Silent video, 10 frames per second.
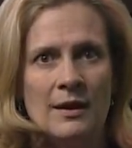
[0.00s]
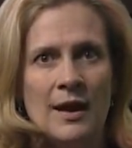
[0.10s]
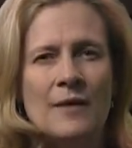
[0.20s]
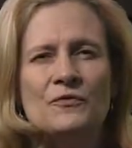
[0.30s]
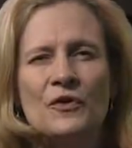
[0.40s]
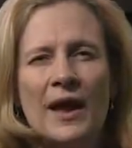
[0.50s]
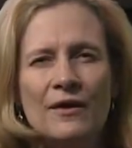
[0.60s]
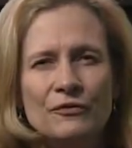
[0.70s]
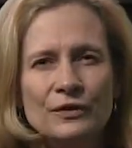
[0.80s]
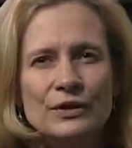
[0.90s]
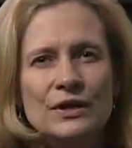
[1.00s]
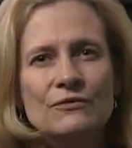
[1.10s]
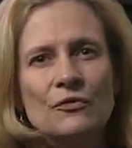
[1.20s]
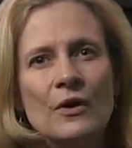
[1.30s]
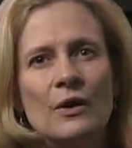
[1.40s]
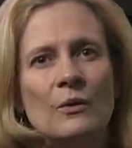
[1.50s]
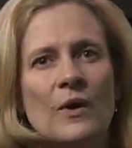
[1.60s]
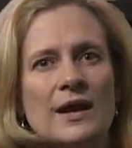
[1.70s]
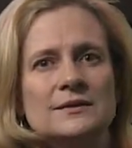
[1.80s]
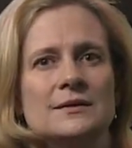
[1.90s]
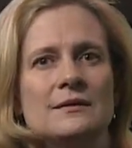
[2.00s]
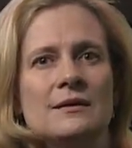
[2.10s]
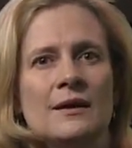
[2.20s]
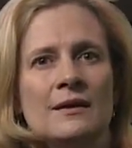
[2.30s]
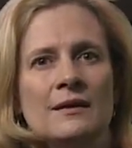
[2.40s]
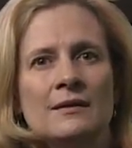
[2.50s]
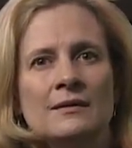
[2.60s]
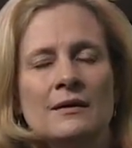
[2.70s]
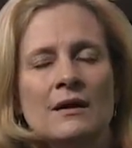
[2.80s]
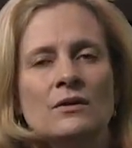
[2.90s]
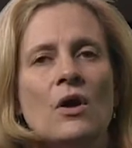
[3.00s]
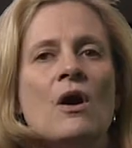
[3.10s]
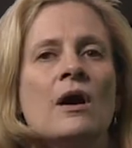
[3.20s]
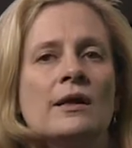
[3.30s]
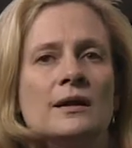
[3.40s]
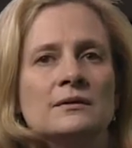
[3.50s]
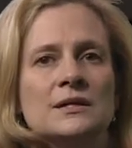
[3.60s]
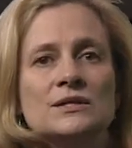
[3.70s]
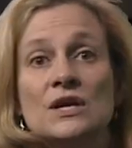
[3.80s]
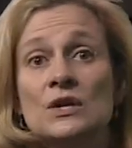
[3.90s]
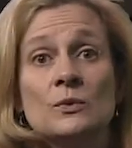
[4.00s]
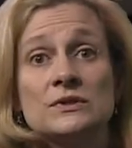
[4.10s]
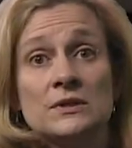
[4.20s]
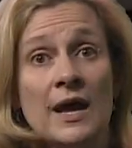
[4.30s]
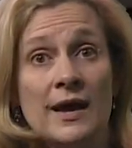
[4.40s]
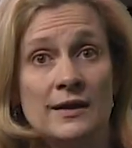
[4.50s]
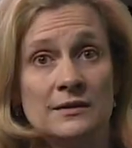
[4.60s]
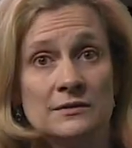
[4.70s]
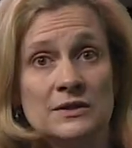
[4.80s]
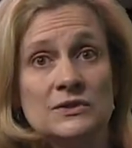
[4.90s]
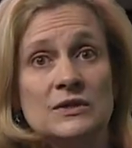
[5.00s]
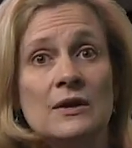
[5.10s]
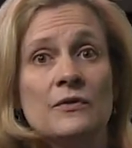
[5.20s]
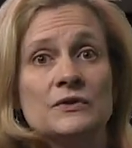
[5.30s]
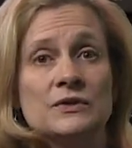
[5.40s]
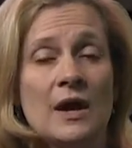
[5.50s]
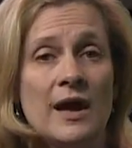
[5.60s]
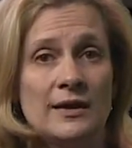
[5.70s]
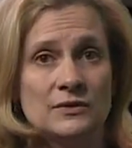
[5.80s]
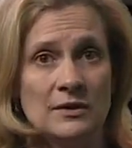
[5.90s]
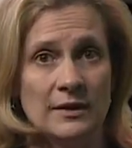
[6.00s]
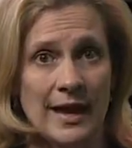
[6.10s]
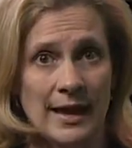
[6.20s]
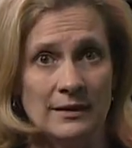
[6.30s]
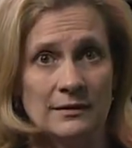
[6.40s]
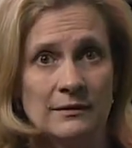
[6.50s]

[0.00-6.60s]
I'm forever looking for a horizon, a long and continuous line to seal the sky to the land.